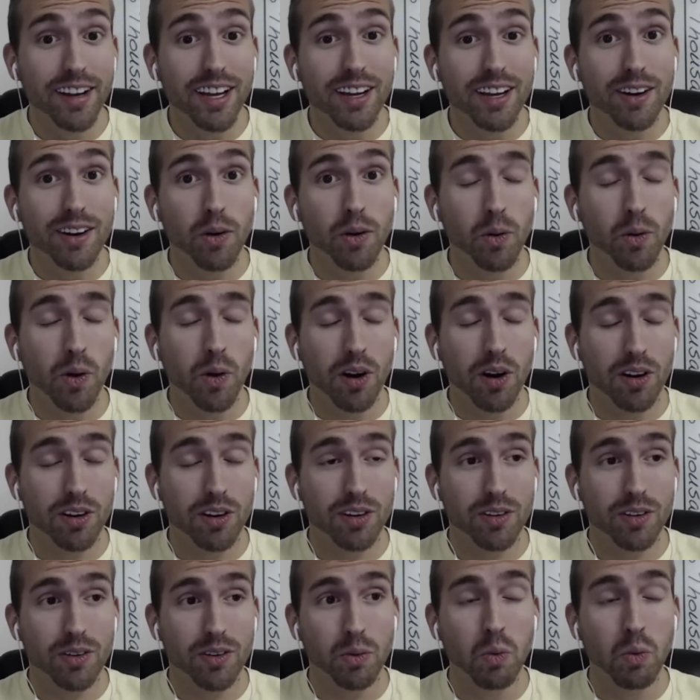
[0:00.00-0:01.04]

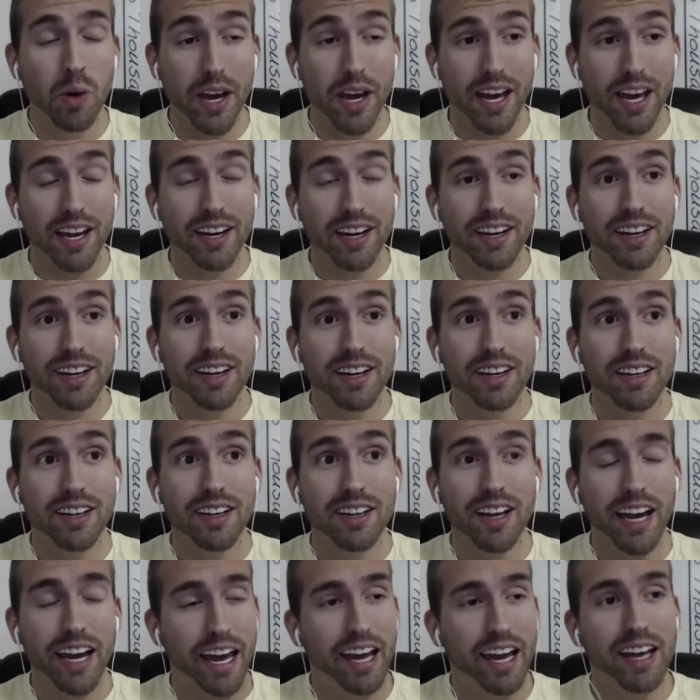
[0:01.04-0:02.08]
or win.
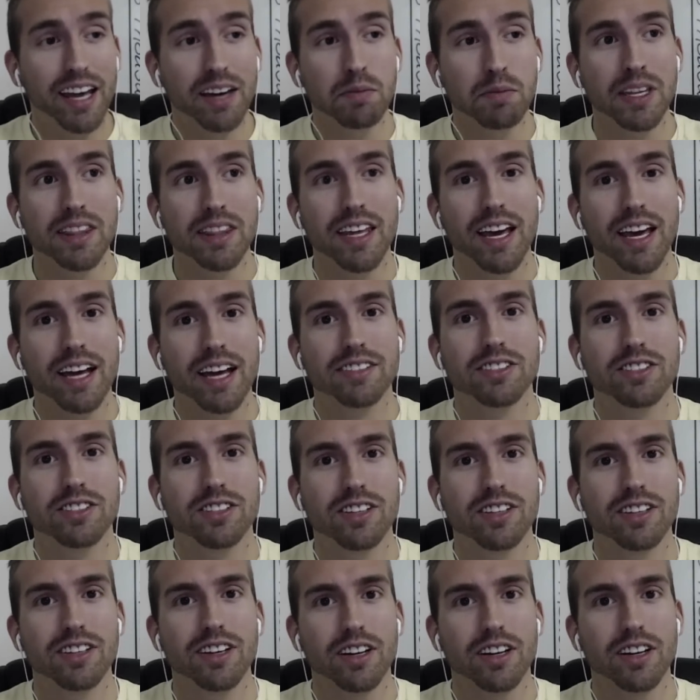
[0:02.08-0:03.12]
And I mean, that's
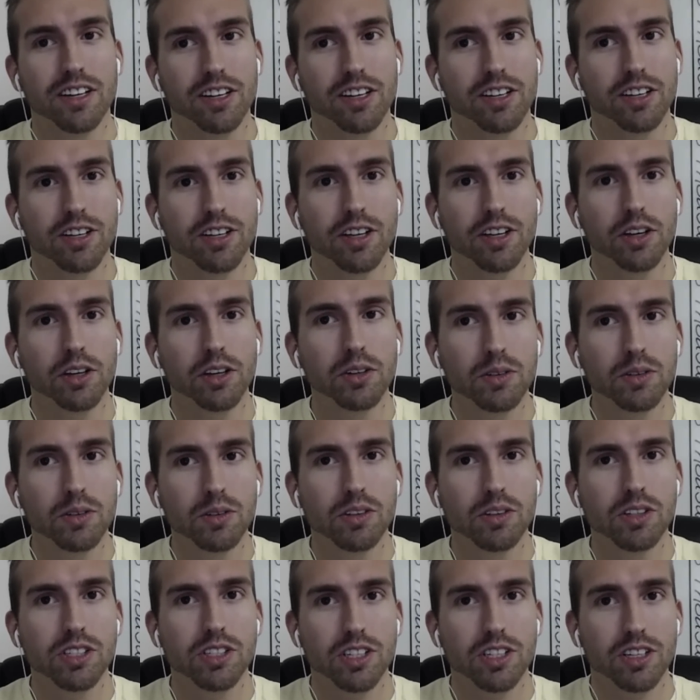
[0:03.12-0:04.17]
a
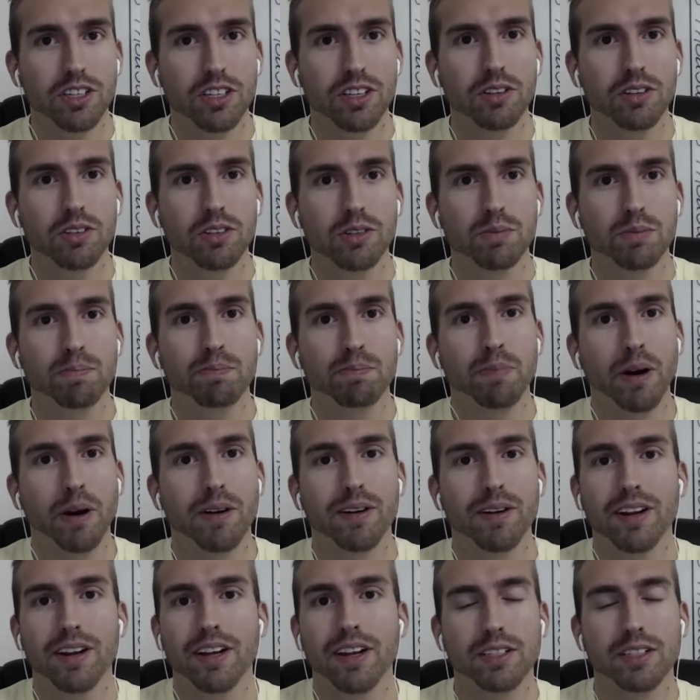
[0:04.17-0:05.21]
huge
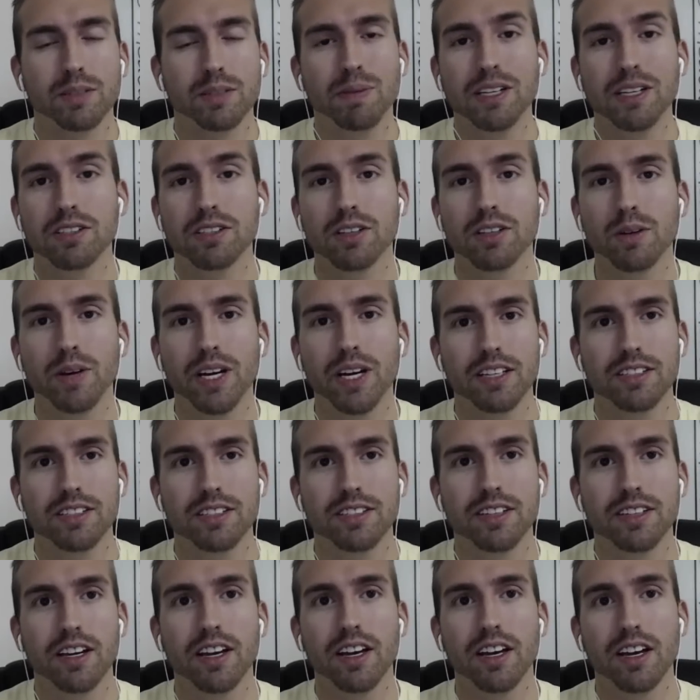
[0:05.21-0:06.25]
burden, especially when it's
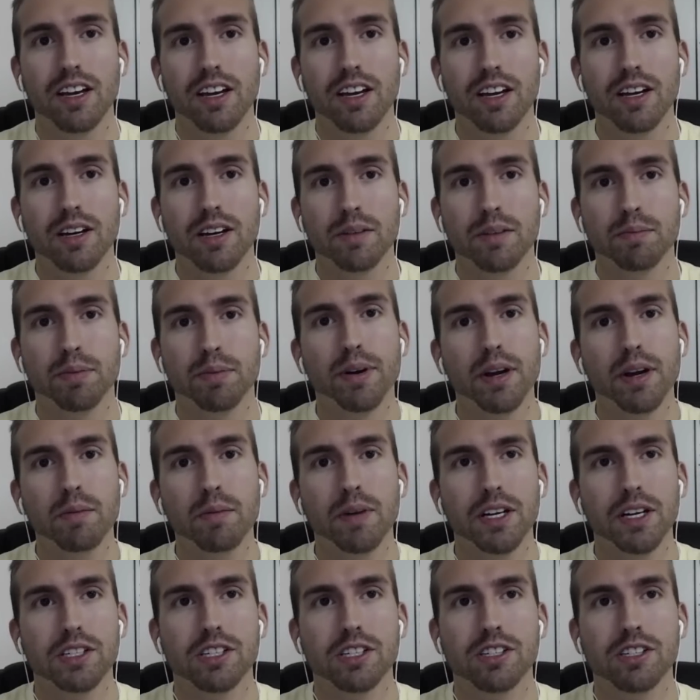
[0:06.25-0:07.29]
pretty
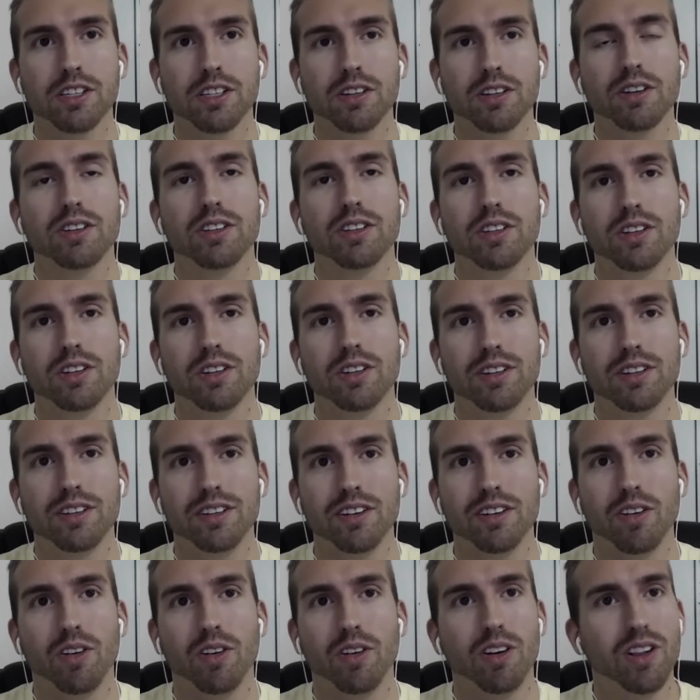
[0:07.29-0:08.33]
much
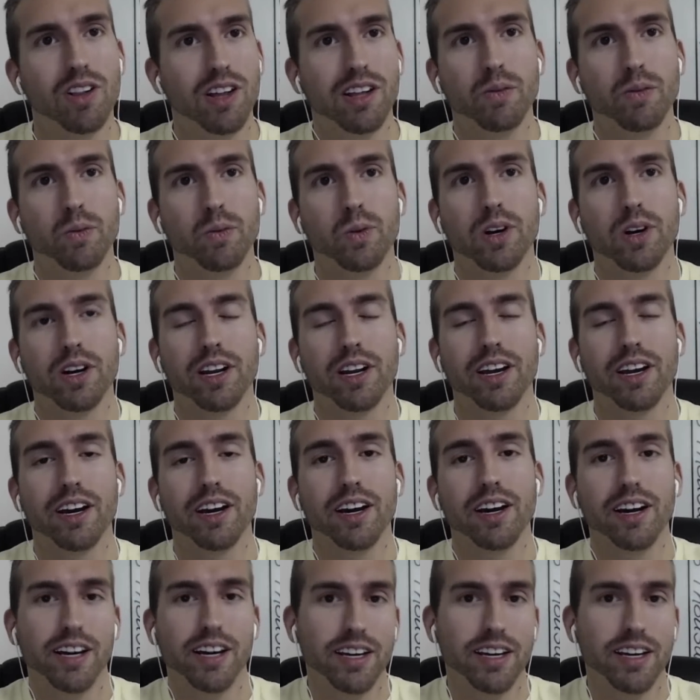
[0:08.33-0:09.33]
all on one guy.